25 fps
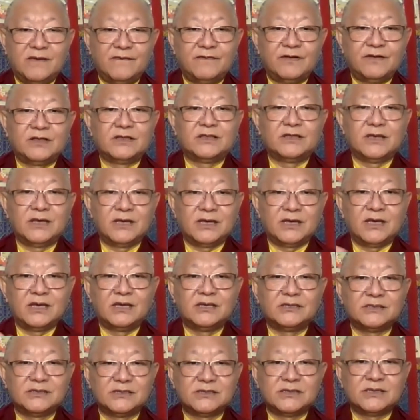Everything
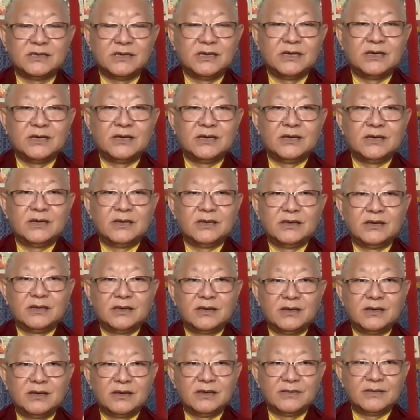is
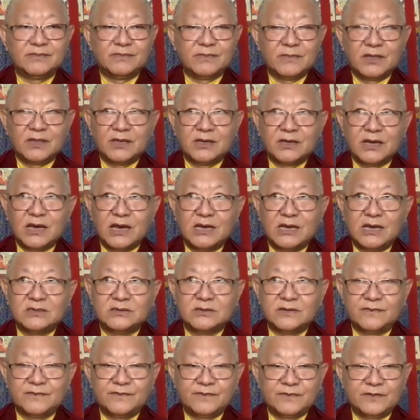a
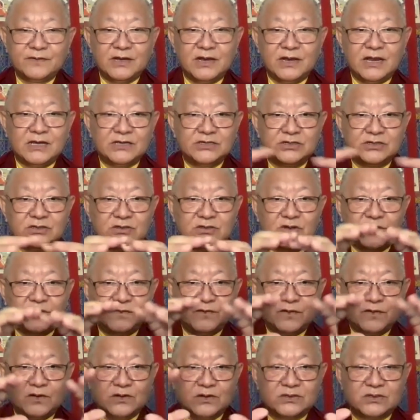kind of collection
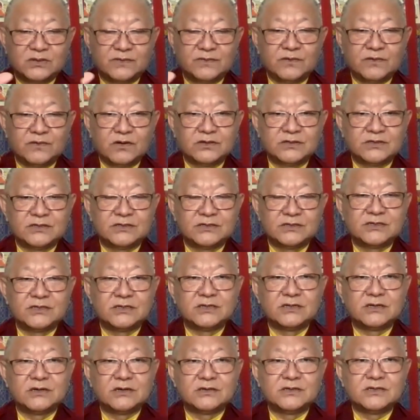of lots of
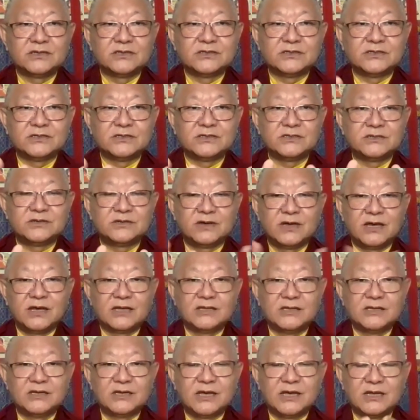causes and conditions
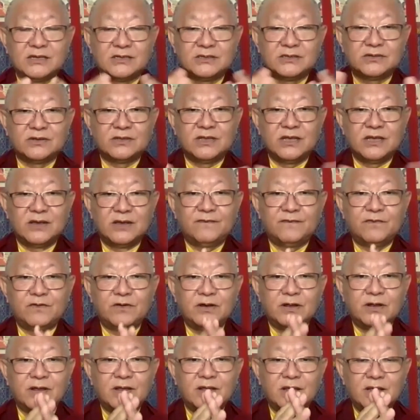together, and so
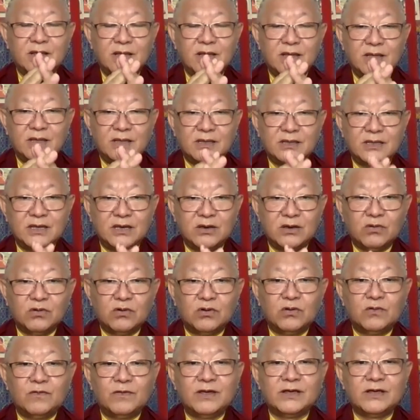therefore they
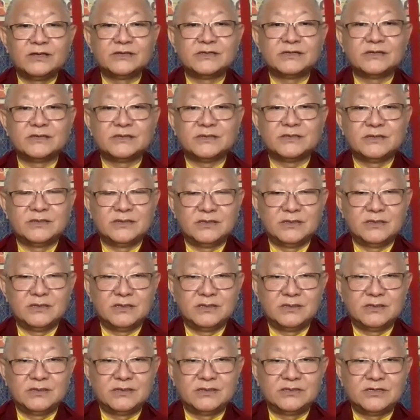always
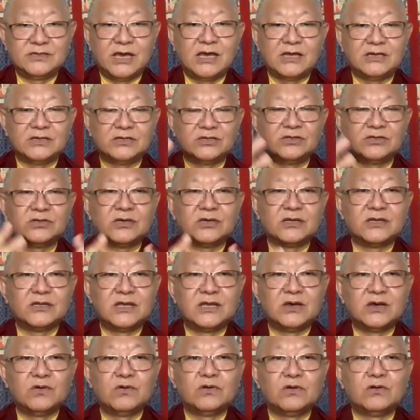change,
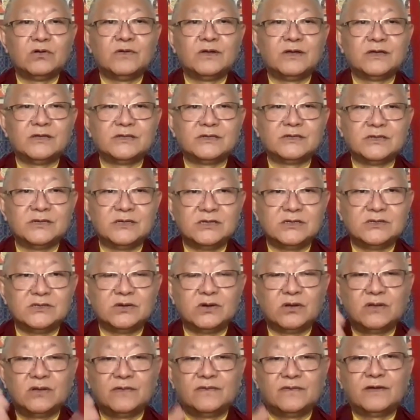and they always
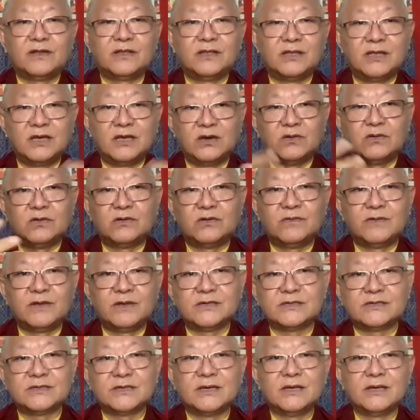dissolve, and they
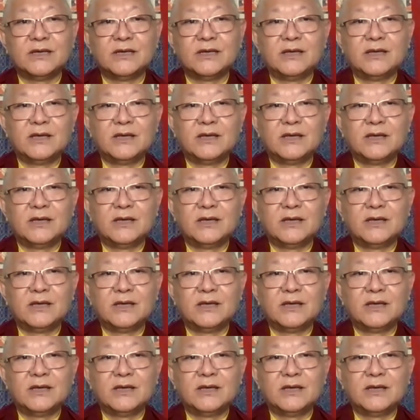always.